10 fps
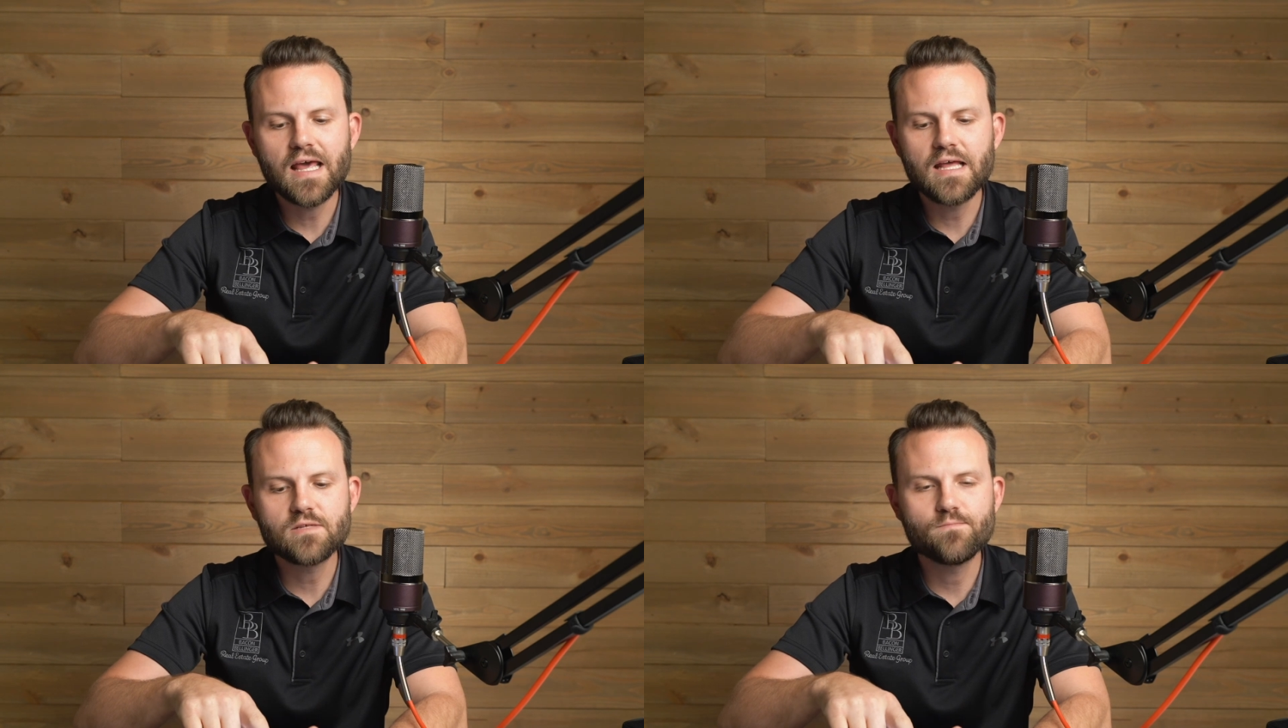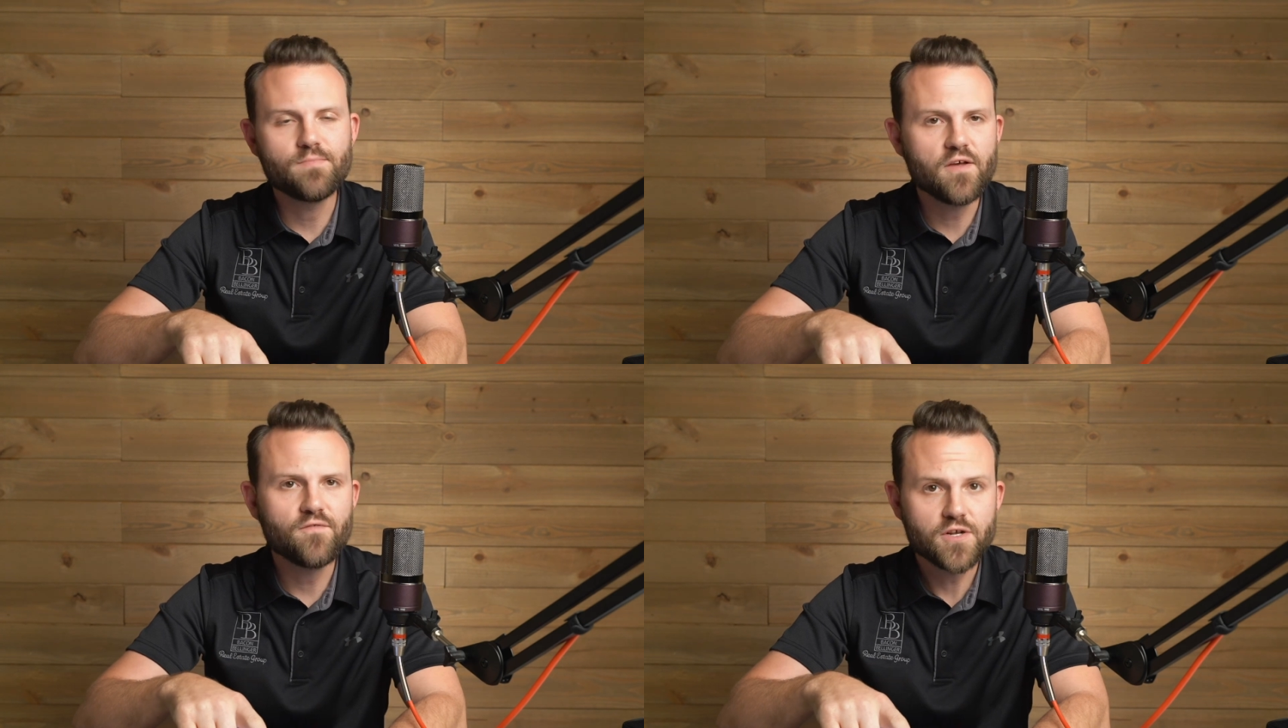it's
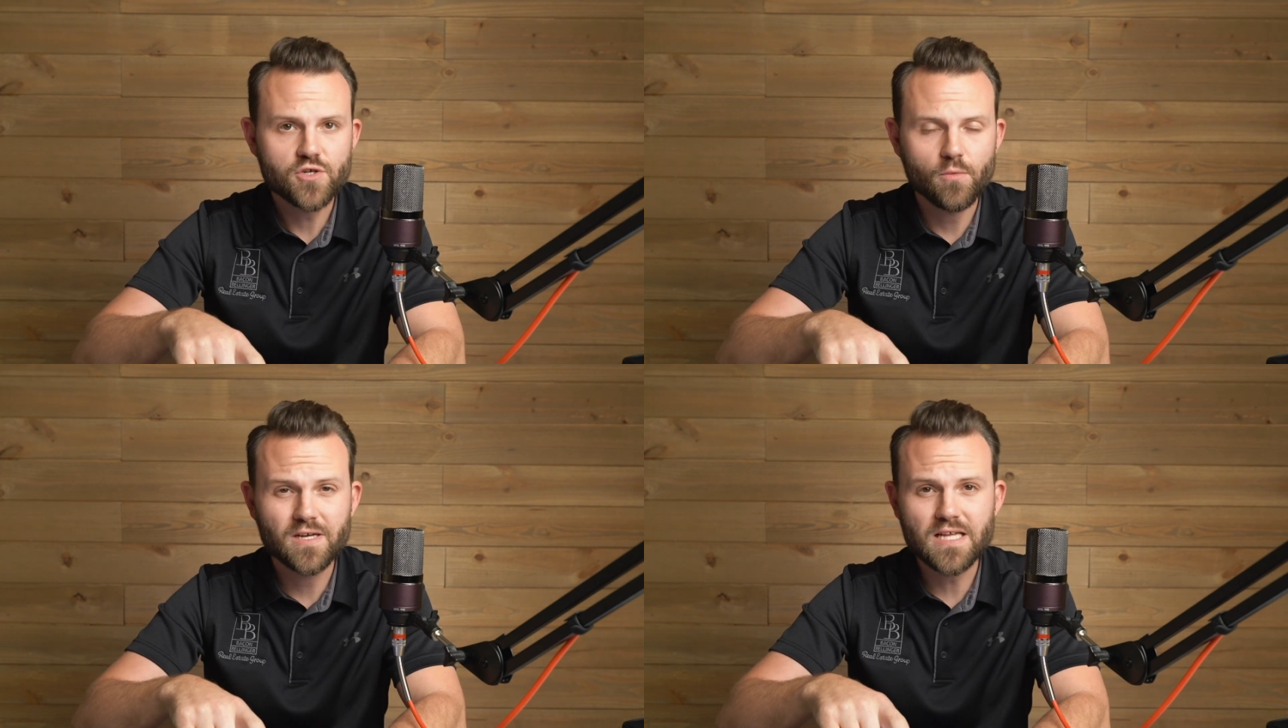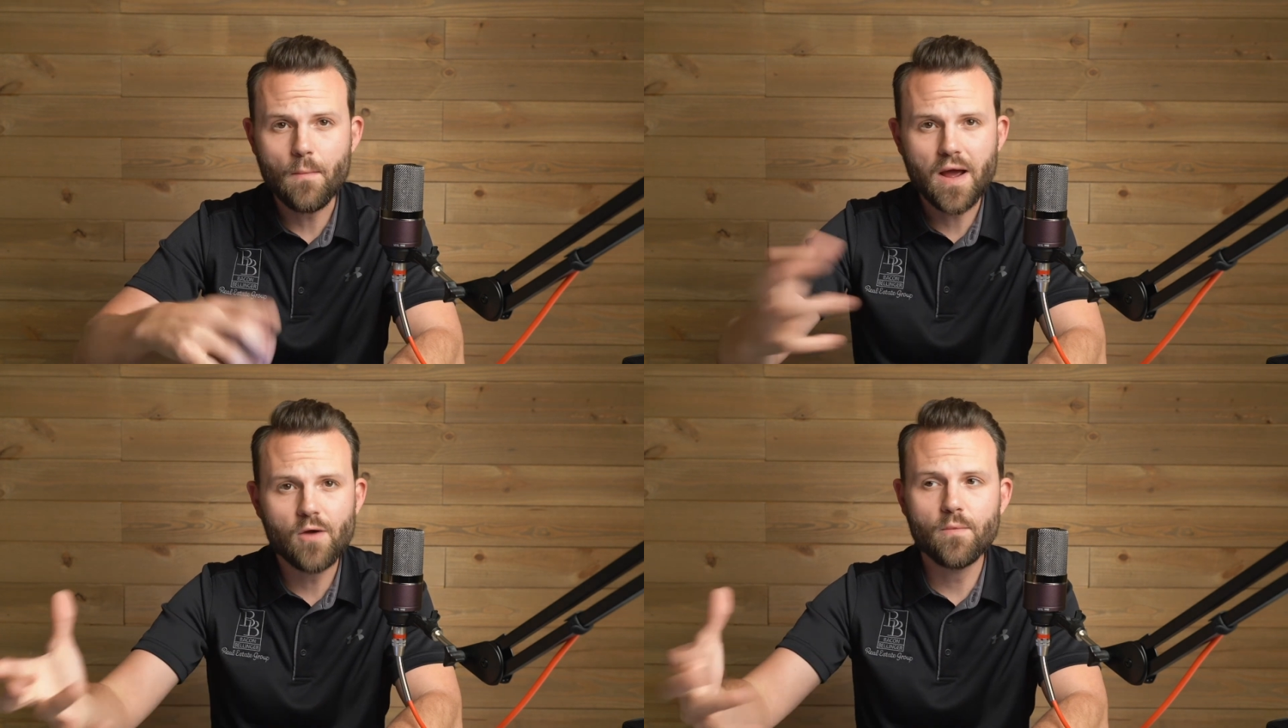beneficial because
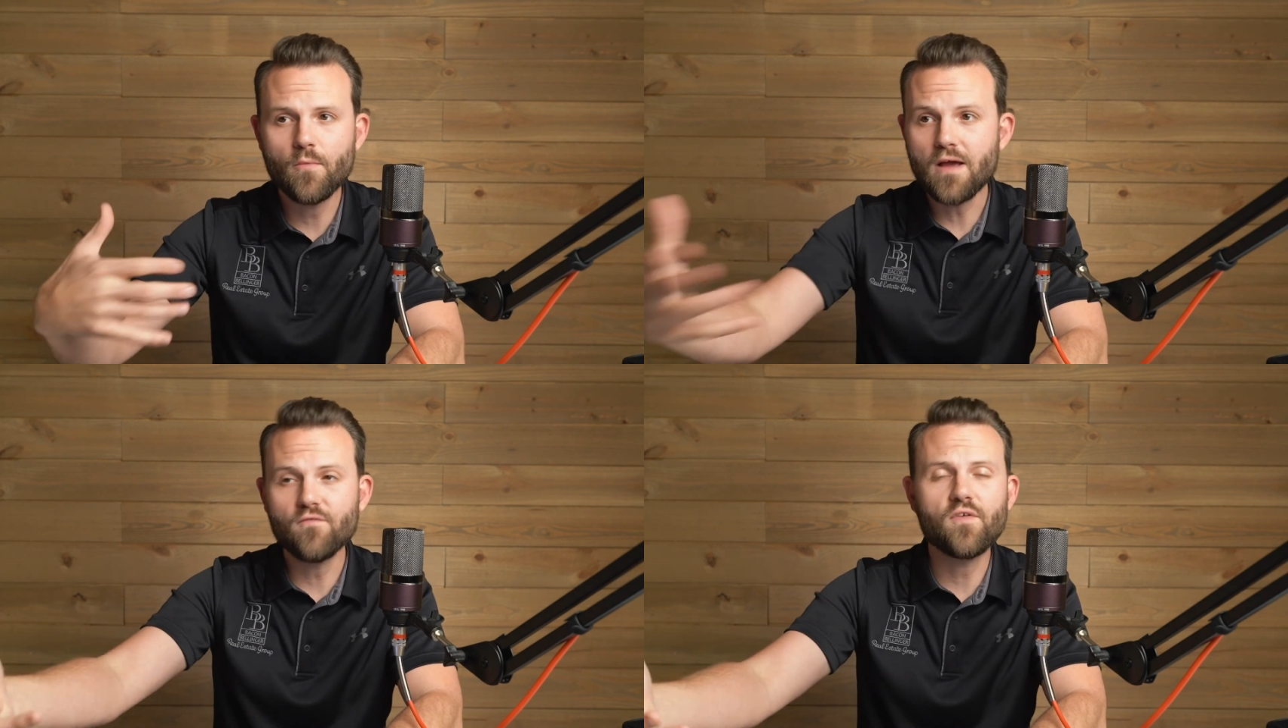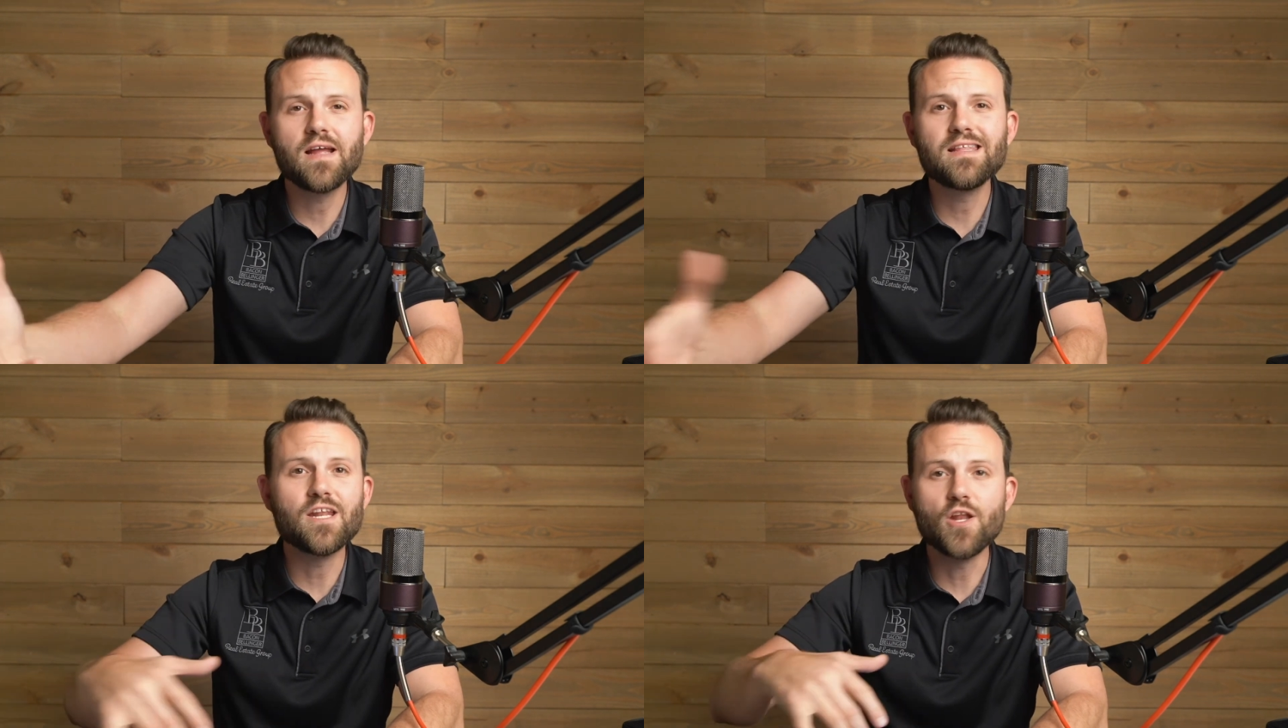we might
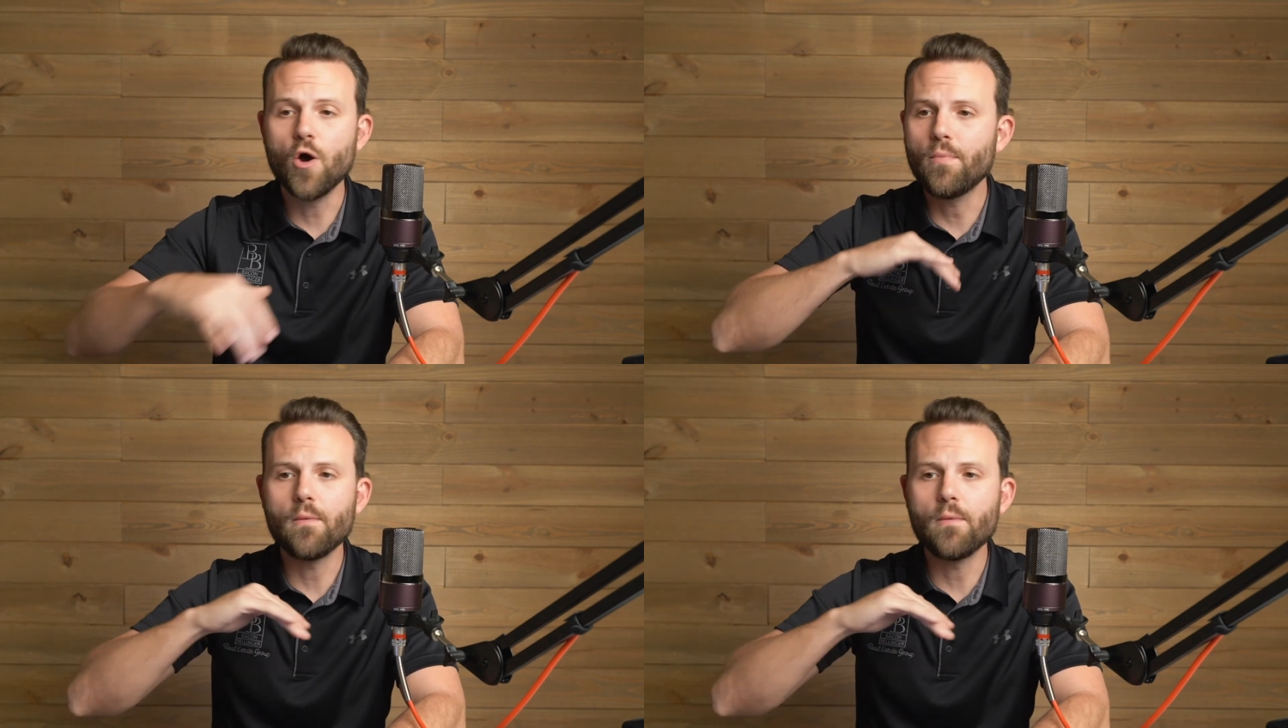find that, nope,